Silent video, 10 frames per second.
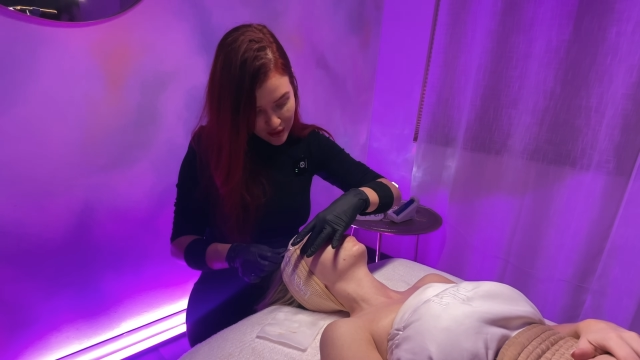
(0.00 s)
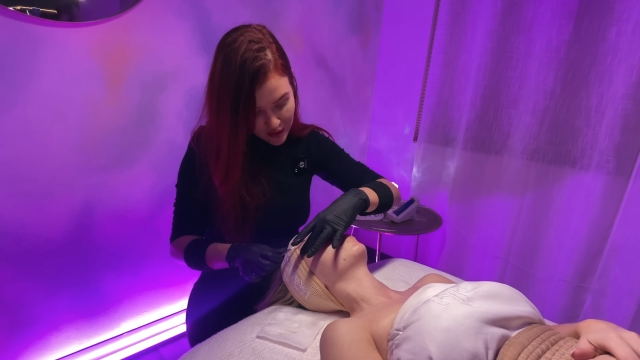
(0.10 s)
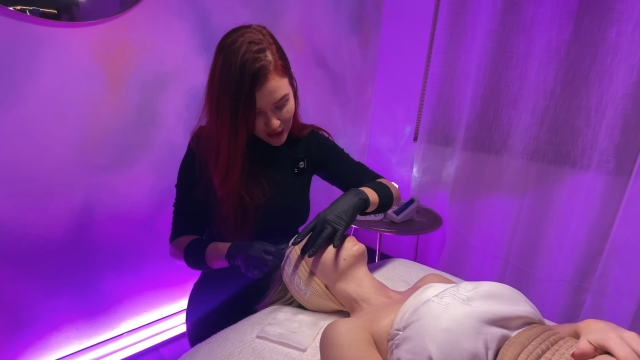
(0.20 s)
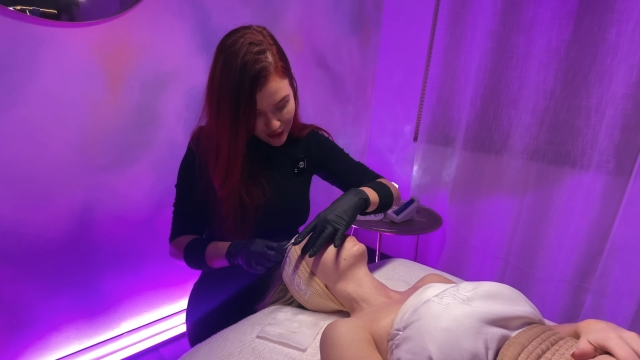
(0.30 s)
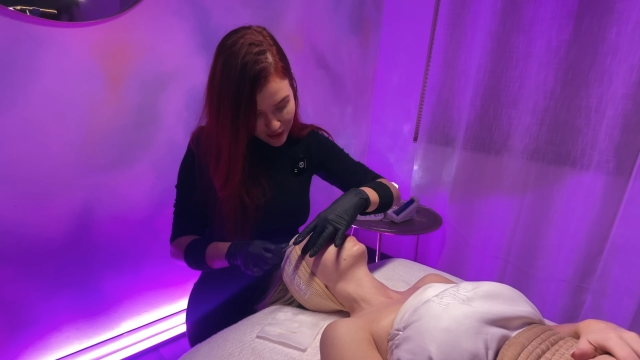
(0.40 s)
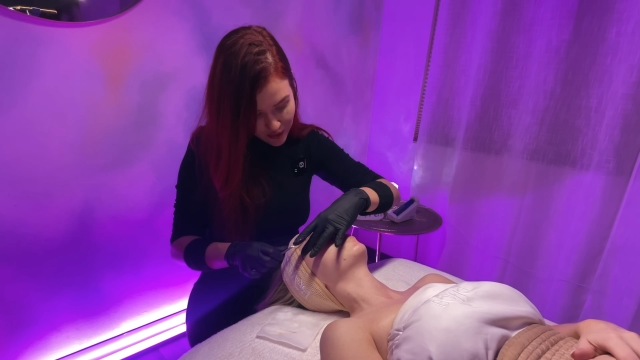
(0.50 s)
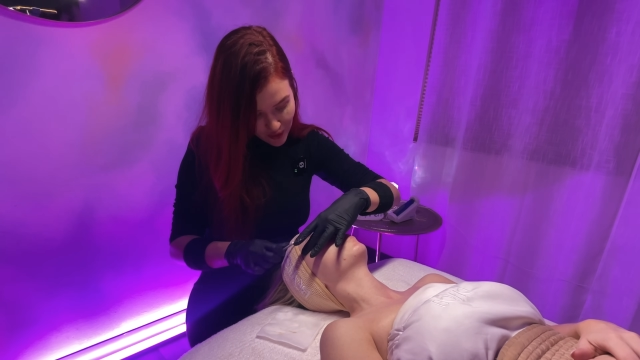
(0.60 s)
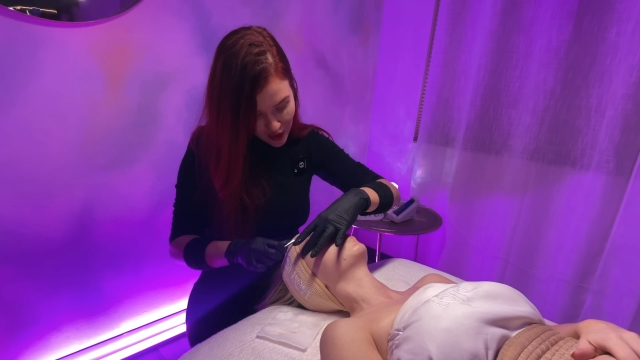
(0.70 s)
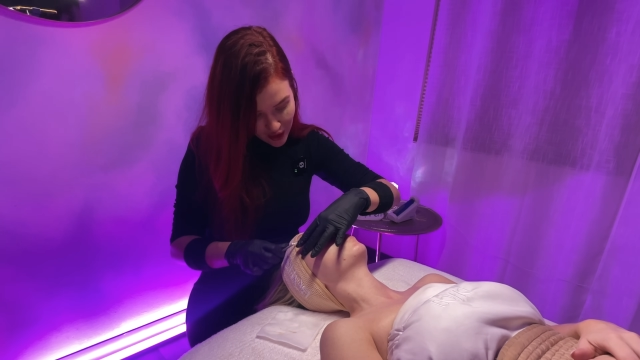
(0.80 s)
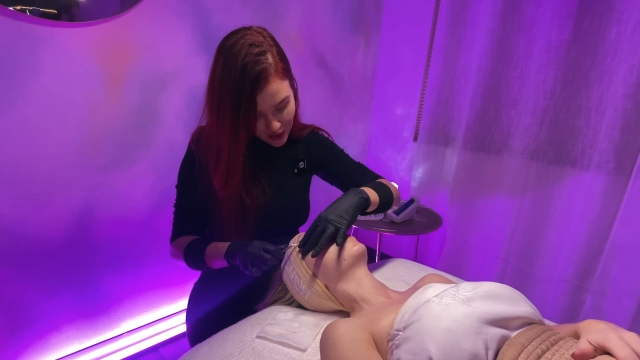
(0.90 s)

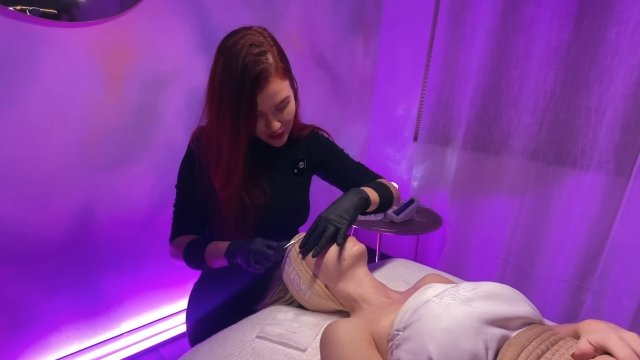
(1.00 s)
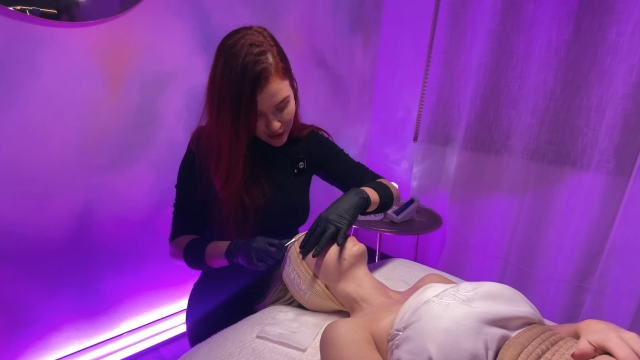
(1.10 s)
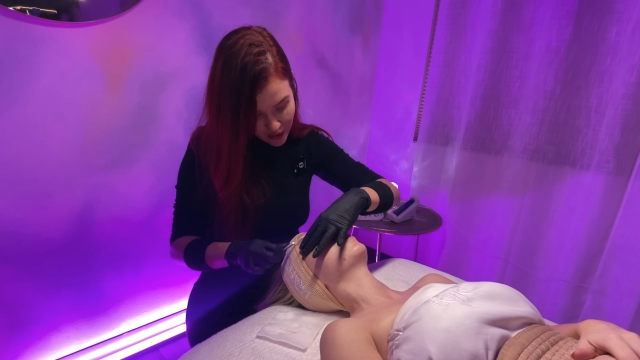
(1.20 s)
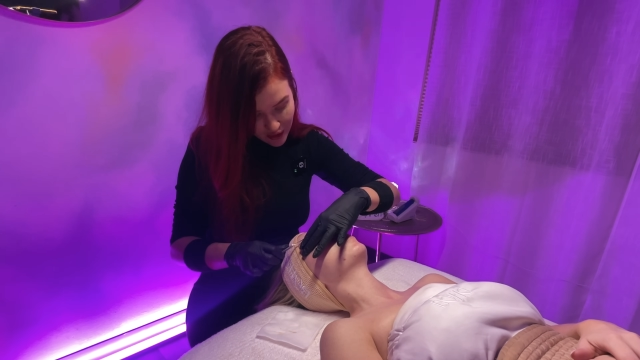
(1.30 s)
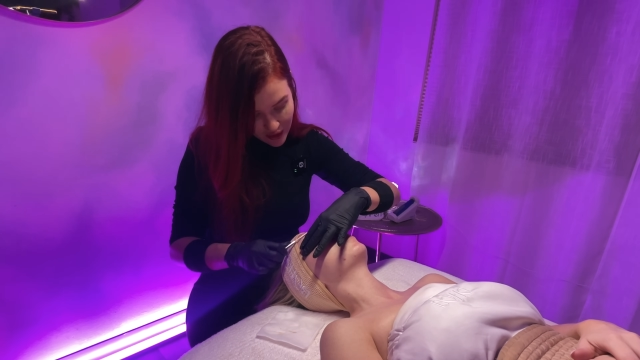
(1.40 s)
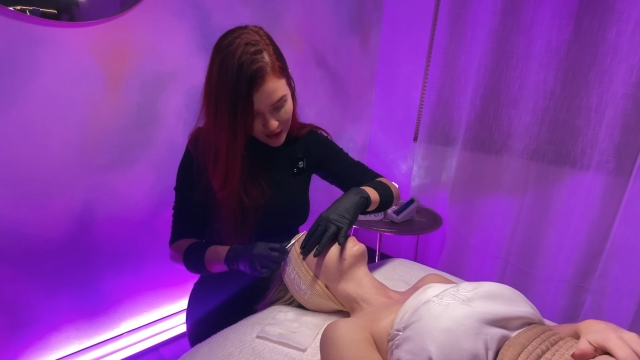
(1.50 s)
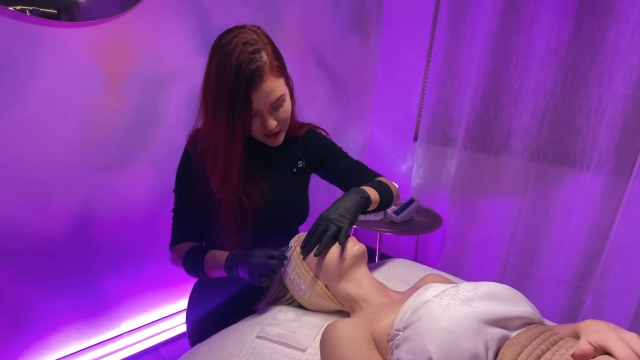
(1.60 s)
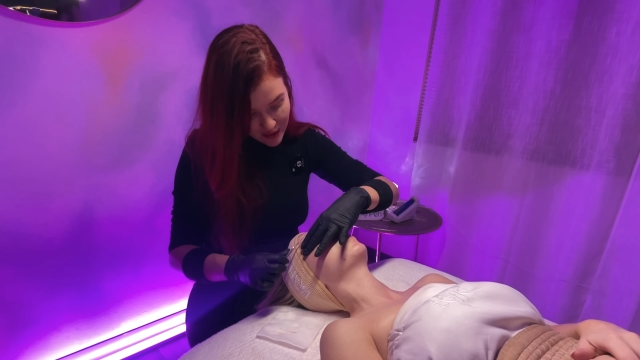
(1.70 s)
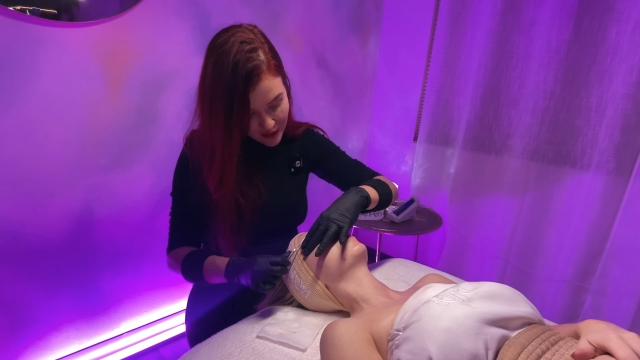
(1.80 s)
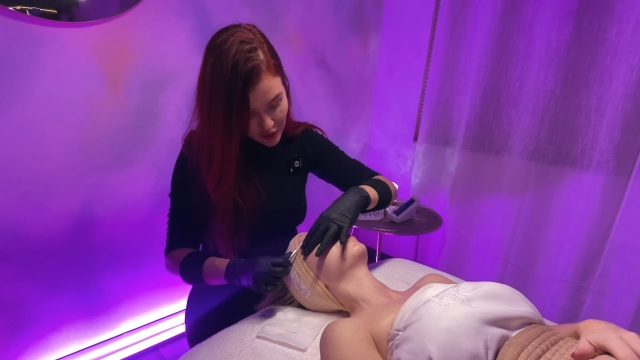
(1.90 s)
satisfying
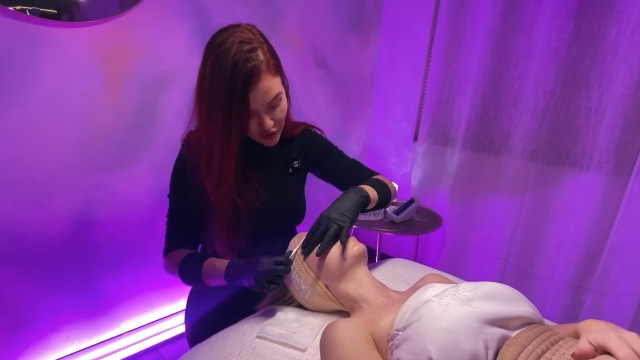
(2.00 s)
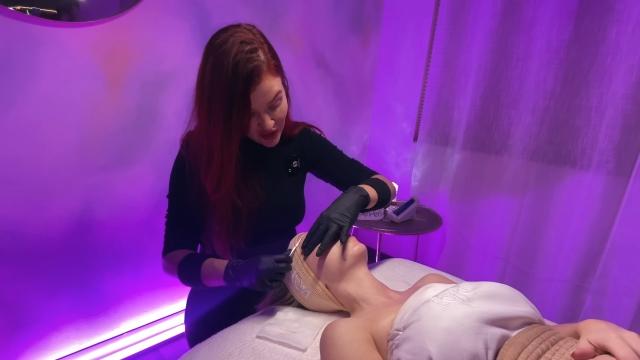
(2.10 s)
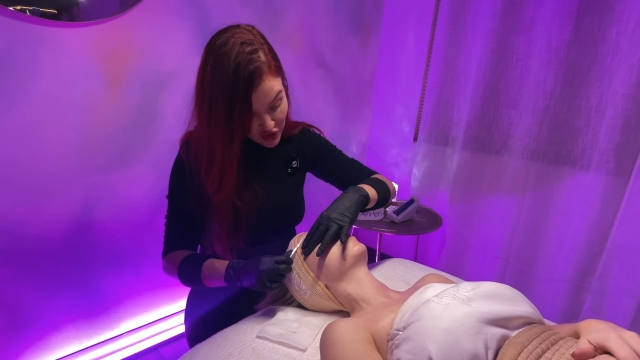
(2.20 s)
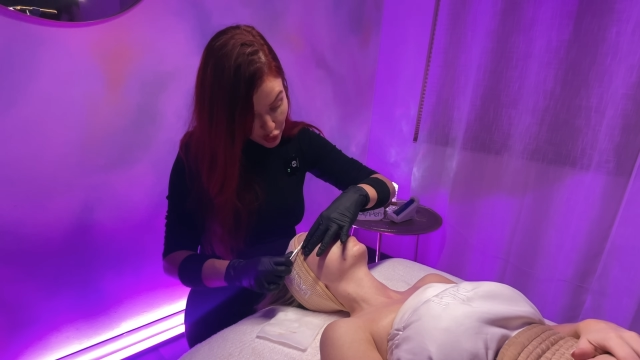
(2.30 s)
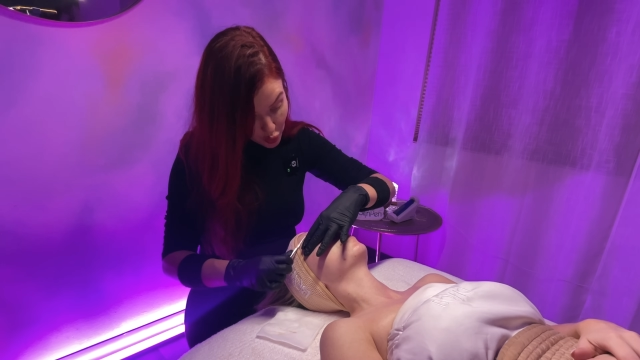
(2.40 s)
thing to